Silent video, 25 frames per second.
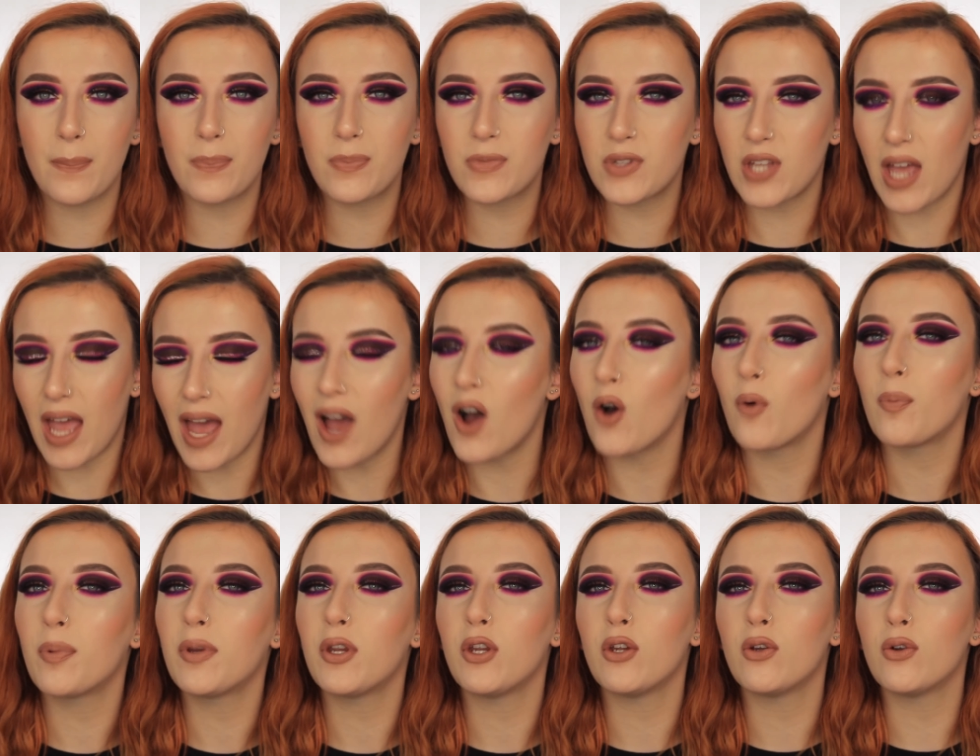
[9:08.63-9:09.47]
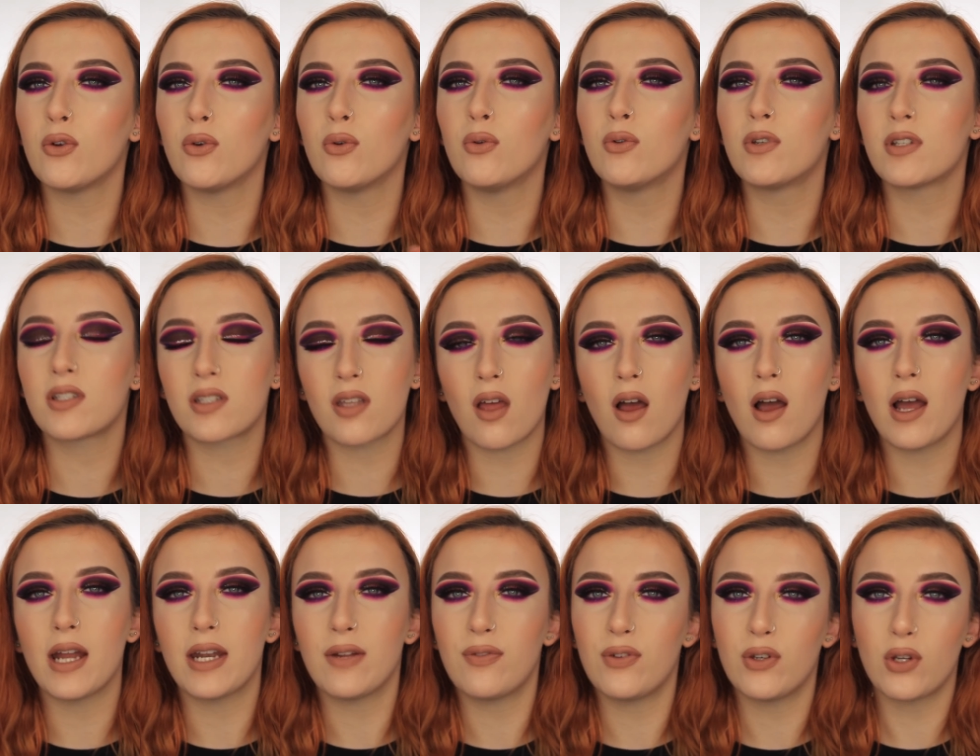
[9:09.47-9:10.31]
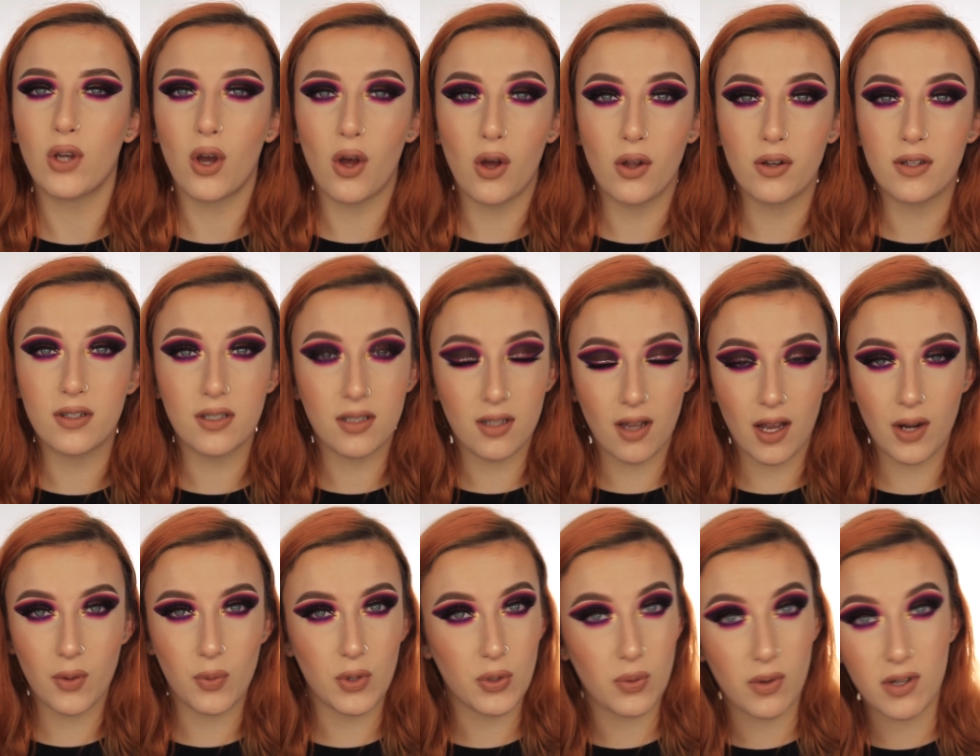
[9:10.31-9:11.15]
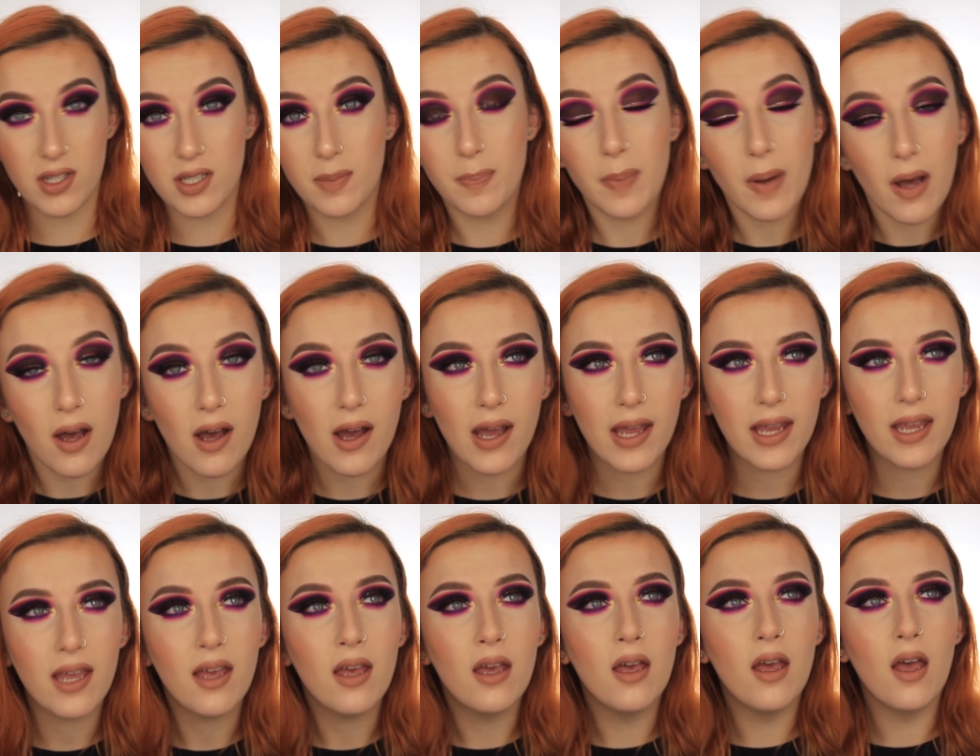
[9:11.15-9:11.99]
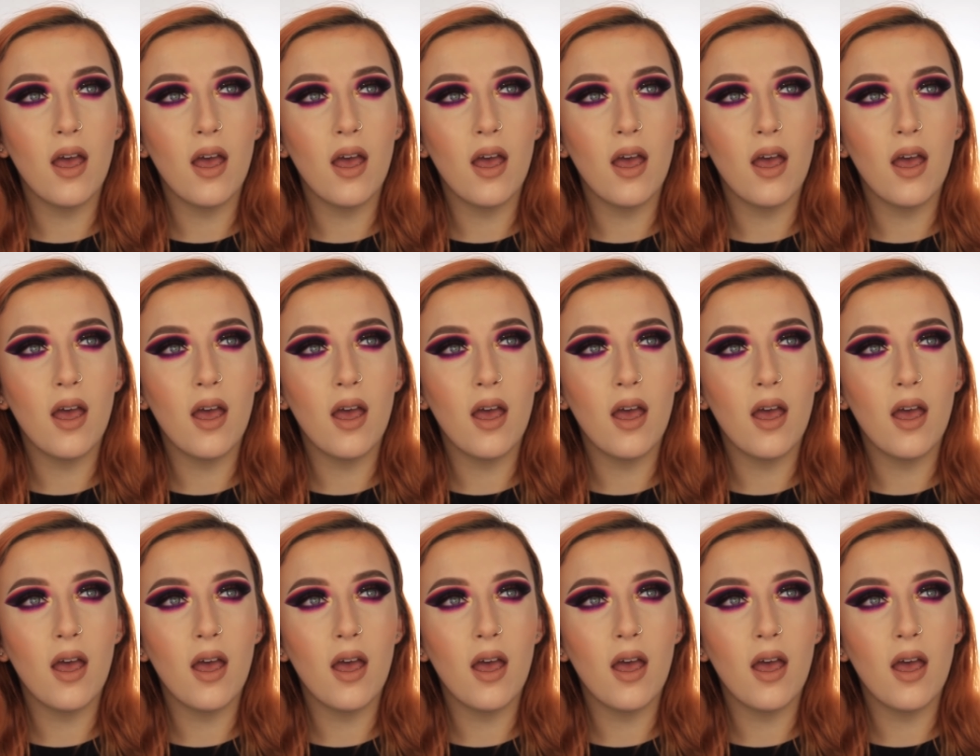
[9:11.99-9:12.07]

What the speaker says: to help you decide if you can't decide which one to buy,